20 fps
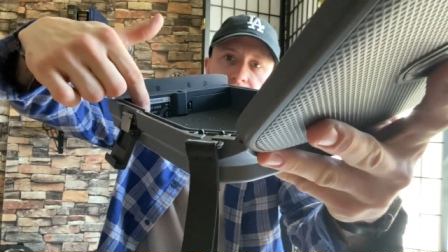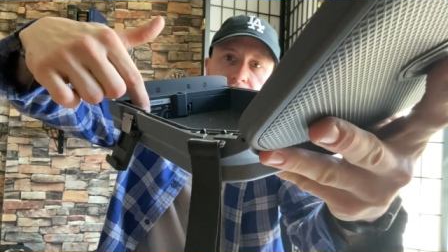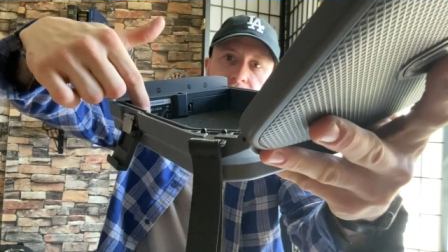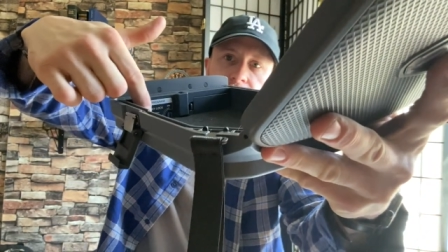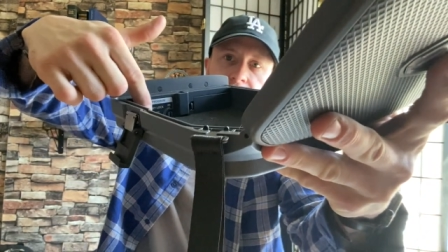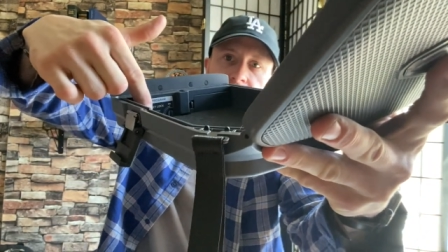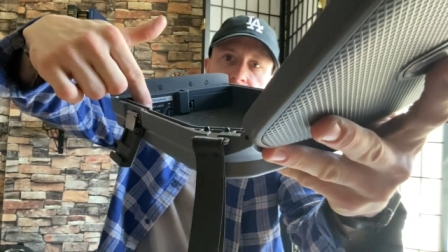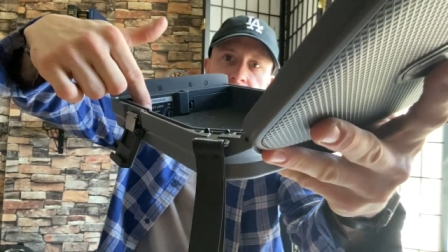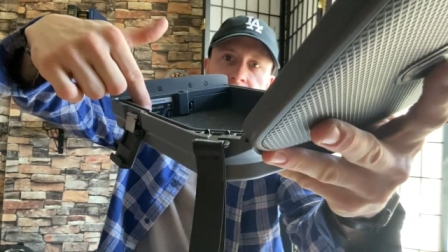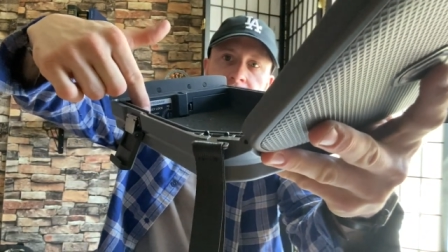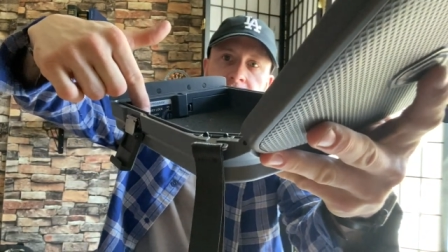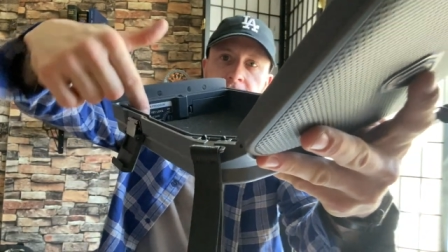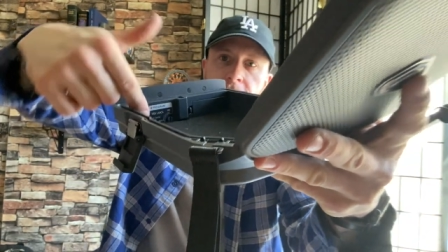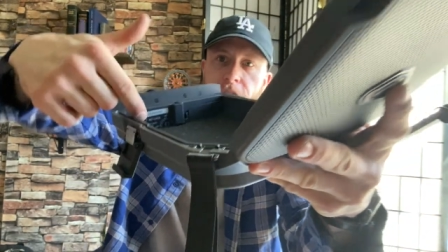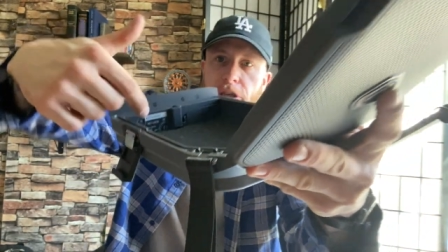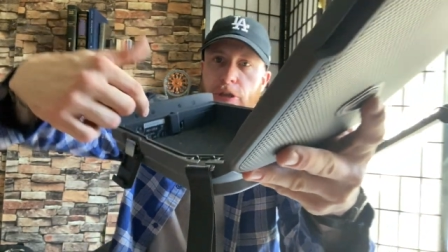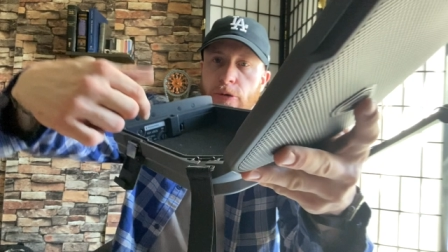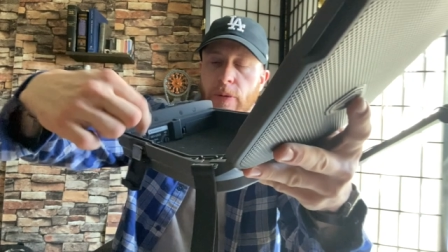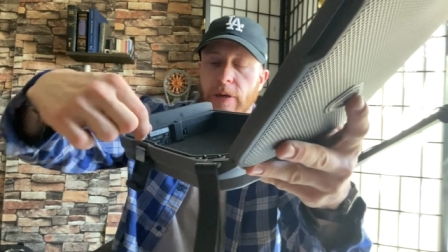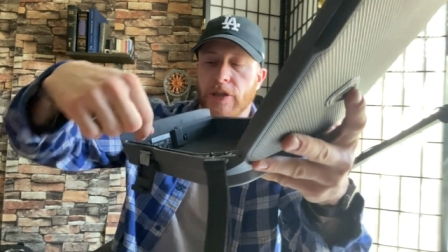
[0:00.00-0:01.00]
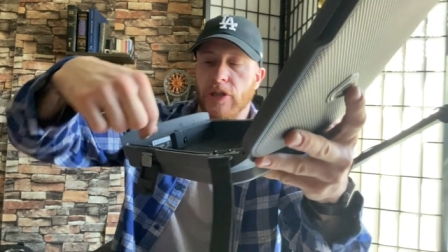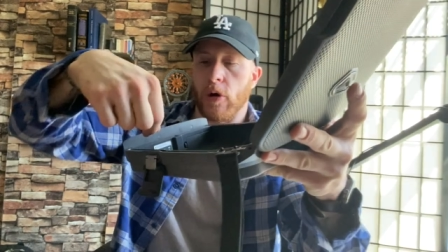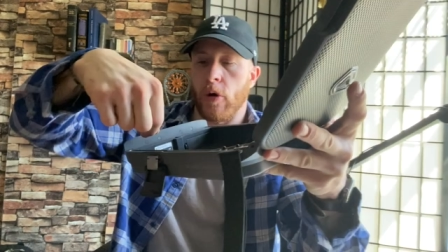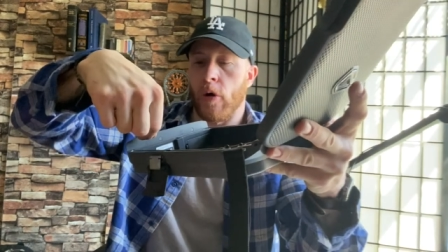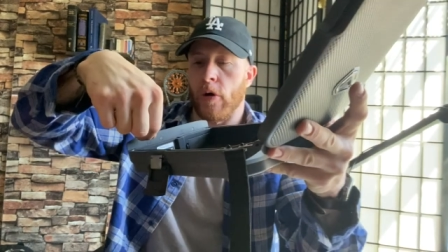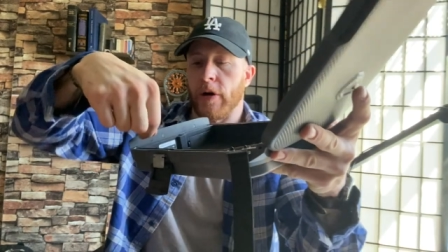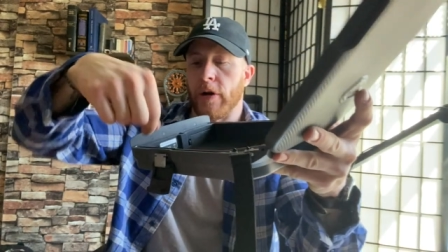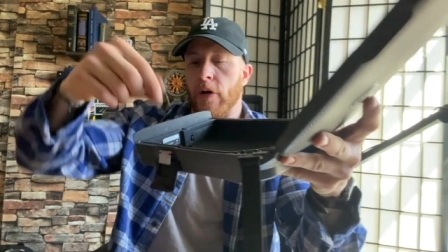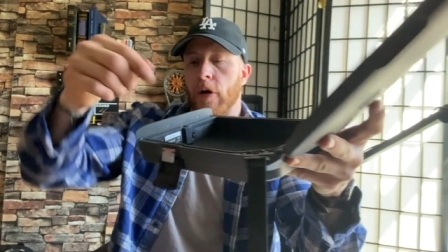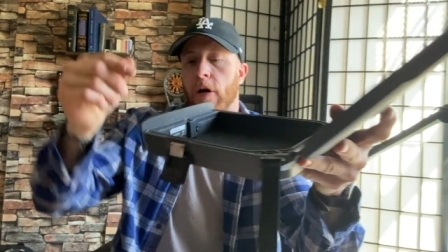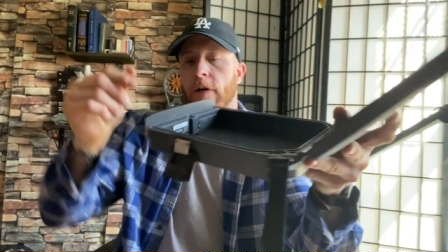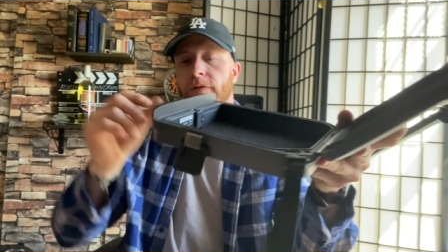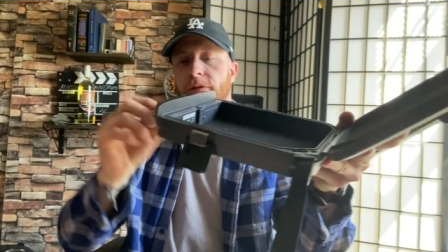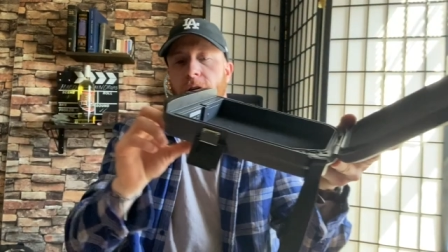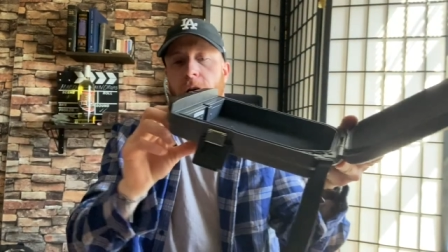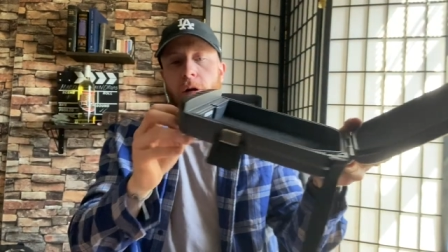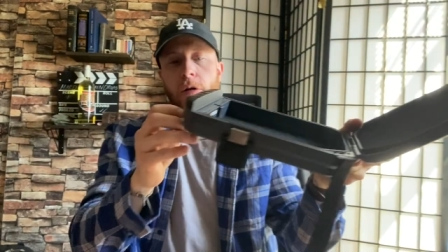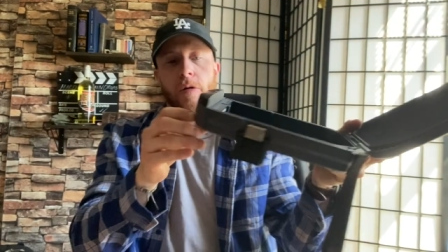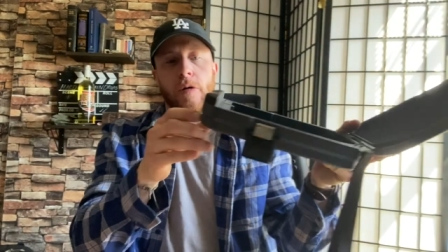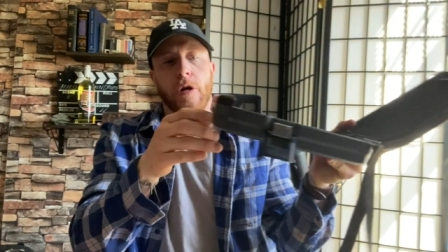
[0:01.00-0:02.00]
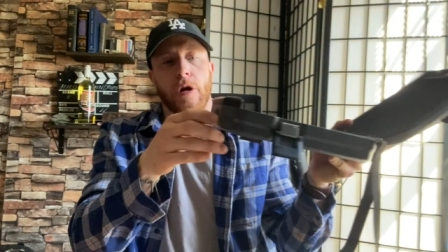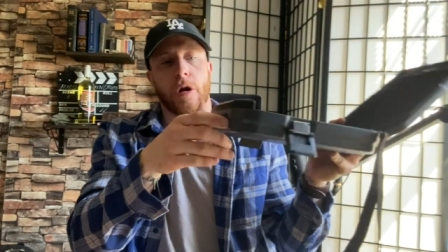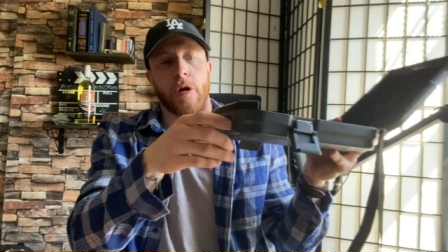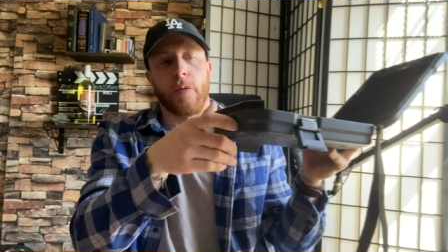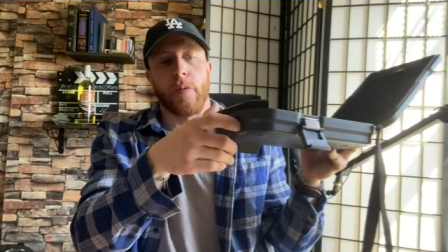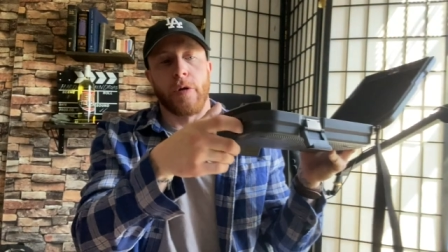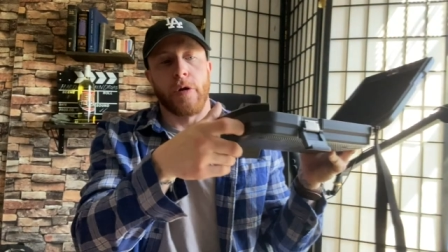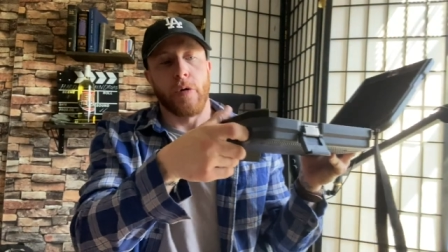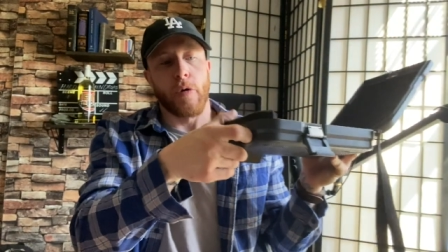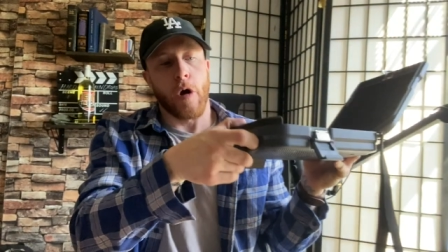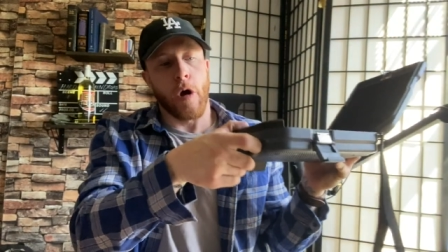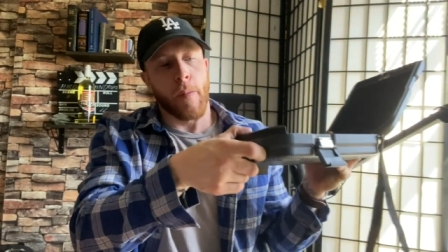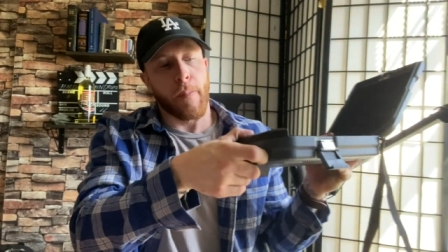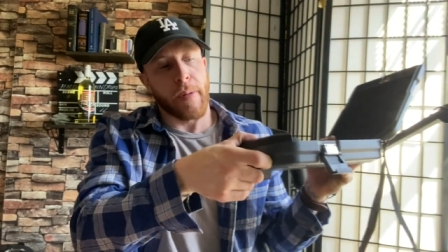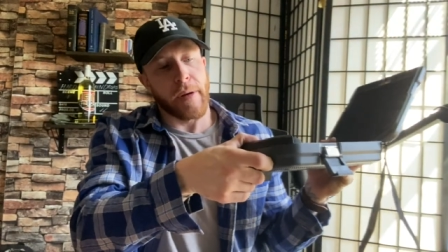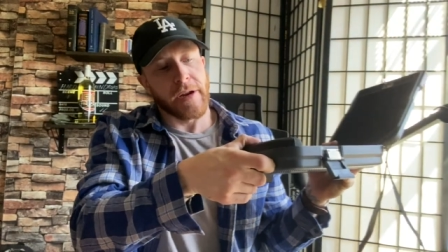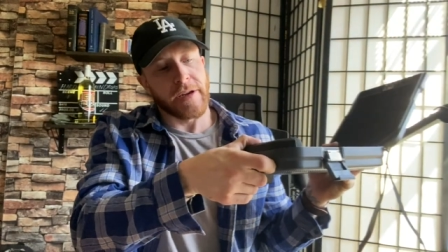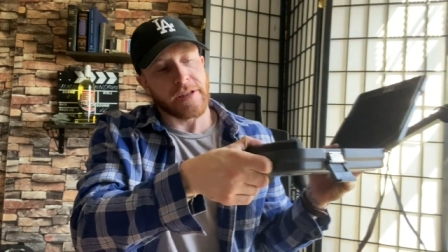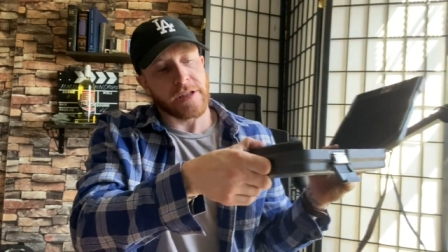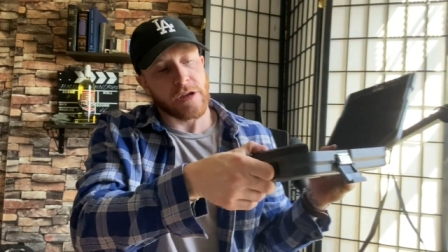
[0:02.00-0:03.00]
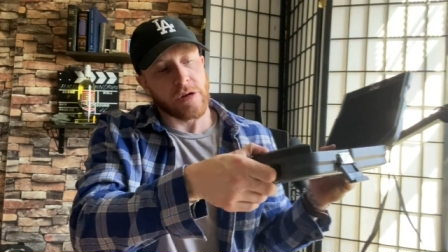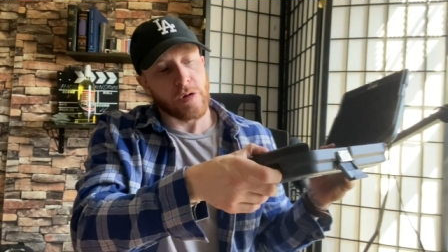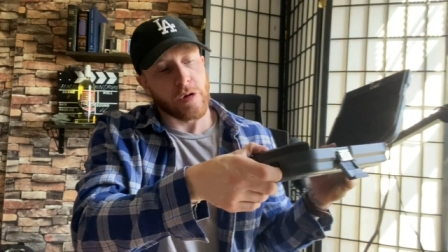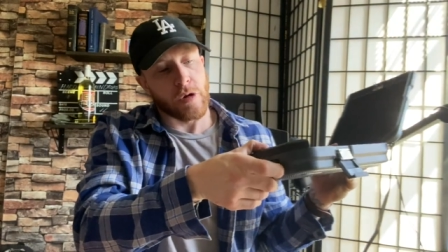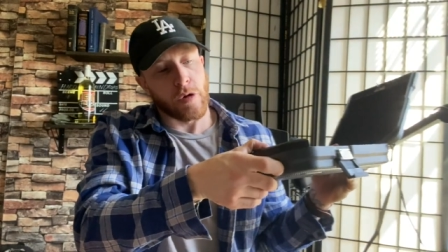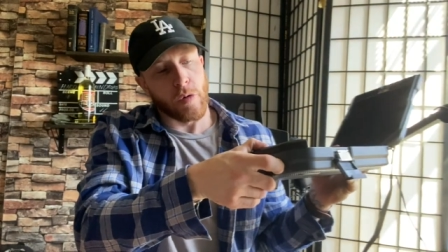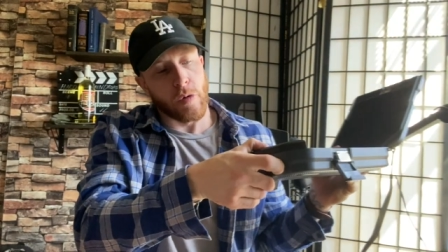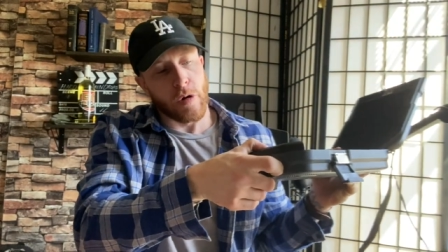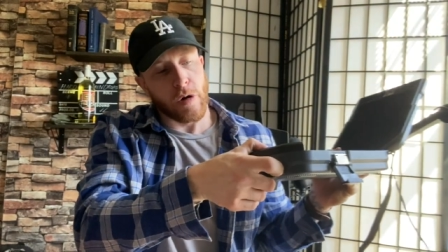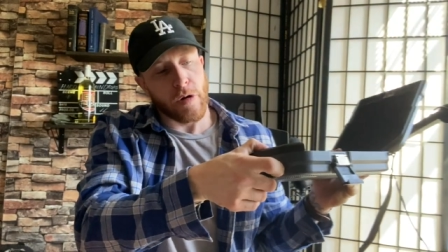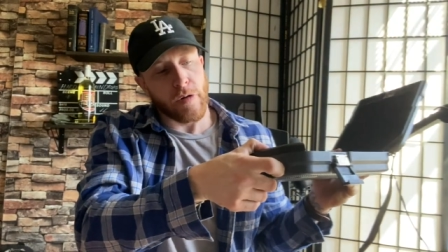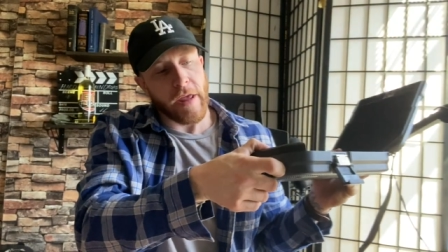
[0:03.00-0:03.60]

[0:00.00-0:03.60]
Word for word: inside there to switch on and off. So when you open this little door,